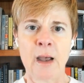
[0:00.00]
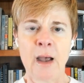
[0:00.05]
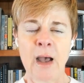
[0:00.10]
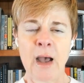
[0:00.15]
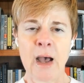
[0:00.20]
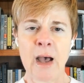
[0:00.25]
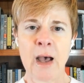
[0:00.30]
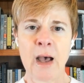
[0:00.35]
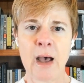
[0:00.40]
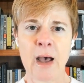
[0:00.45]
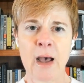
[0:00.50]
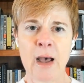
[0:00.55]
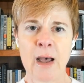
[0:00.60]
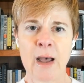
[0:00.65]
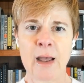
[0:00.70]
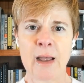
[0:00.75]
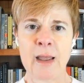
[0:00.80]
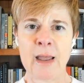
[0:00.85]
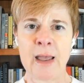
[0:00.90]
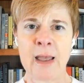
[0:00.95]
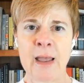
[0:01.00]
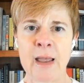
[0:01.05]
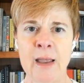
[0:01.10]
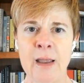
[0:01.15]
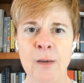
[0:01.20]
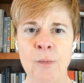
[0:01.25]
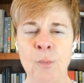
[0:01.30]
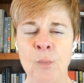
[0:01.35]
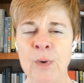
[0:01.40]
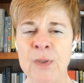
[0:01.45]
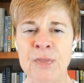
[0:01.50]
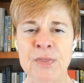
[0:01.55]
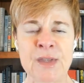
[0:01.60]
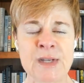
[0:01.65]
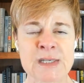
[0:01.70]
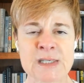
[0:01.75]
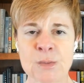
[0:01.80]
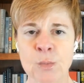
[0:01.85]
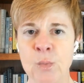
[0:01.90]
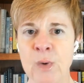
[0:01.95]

uh, with these